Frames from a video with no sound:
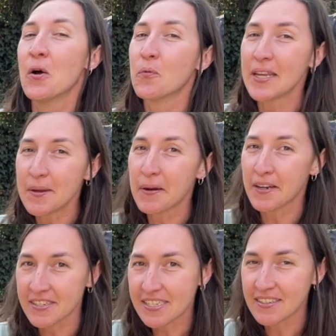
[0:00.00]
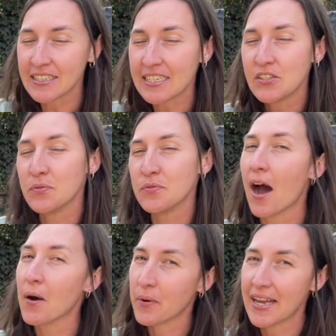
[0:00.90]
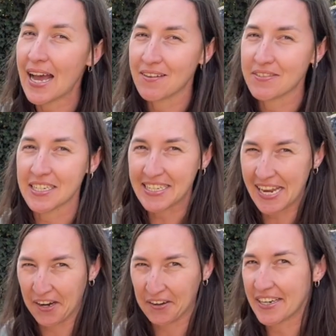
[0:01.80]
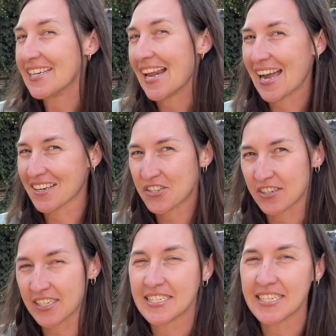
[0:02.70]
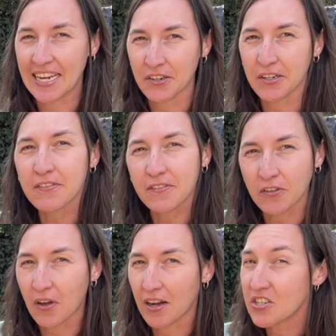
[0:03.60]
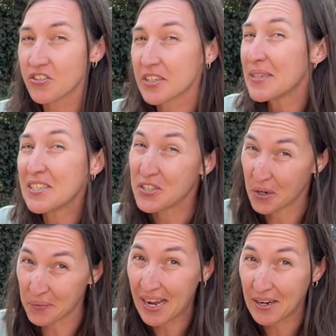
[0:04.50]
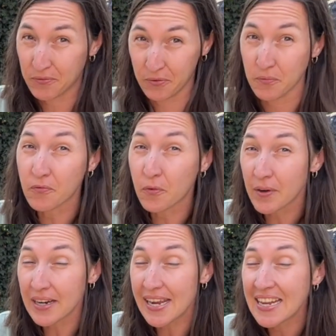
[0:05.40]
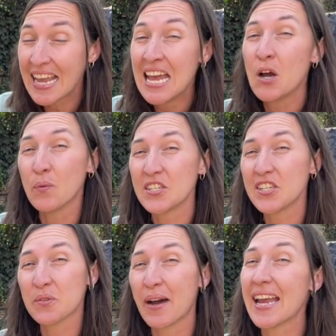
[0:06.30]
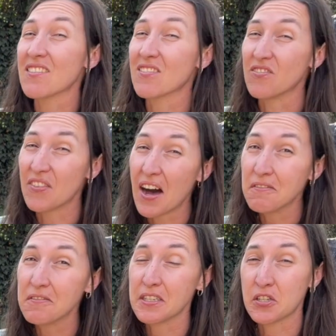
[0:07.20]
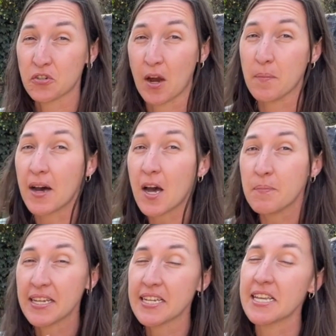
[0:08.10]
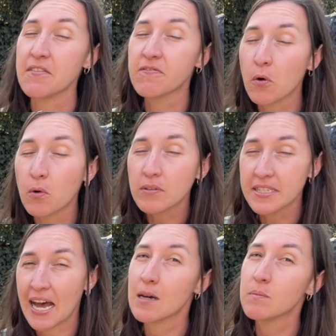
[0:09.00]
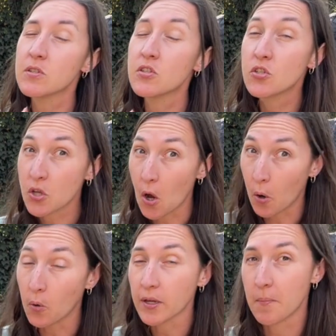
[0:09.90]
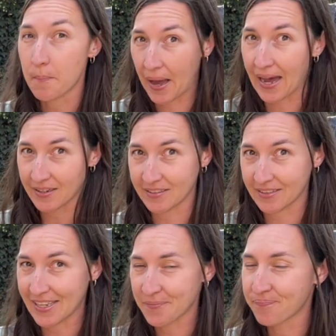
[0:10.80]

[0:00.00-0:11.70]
We personally do not want to have to carry an extra container for laundry. We don't have room for it, which is why I love the Scrubba, because it folds up so compactly.